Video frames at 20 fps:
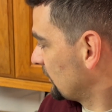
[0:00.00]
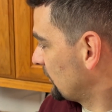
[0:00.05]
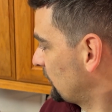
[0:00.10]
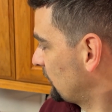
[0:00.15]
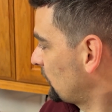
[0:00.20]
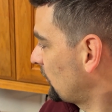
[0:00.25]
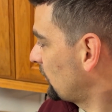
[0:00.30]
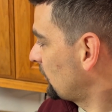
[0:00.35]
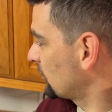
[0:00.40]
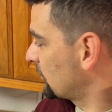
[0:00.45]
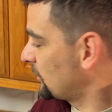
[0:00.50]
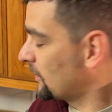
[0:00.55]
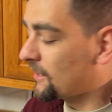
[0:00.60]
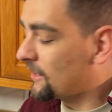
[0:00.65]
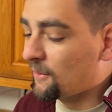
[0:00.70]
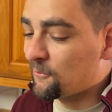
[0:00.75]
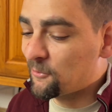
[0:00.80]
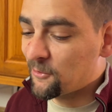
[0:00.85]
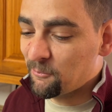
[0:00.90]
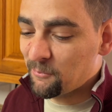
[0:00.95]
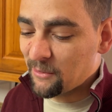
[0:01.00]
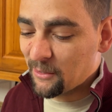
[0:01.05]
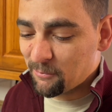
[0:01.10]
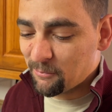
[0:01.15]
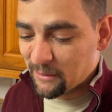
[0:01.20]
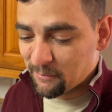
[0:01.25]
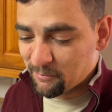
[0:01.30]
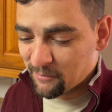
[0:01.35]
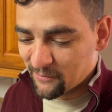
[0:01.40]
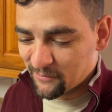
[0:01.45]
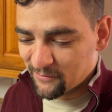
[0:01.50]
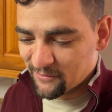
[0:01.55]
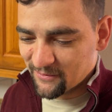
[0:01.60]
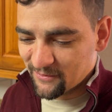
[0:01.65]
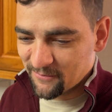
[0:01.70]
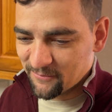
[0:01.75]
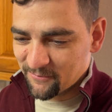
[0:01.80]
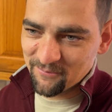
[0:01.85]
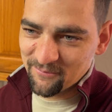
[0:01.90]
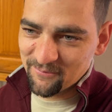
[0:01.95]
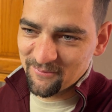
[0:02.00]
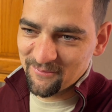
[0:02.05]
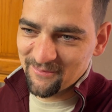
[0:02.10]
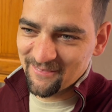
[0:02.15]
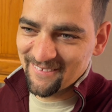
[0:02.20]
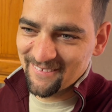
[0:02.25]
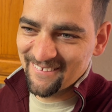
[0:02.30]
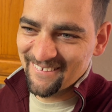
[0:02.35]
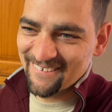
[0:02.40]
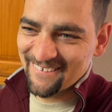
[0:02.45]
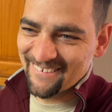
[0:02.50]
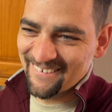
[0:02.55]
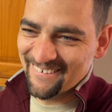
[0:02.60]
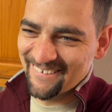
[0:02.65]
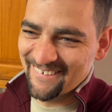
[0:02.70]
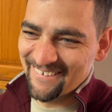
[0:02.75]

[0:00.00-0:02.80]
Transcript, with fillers: y'all cook up some bell peppers? We have some. No.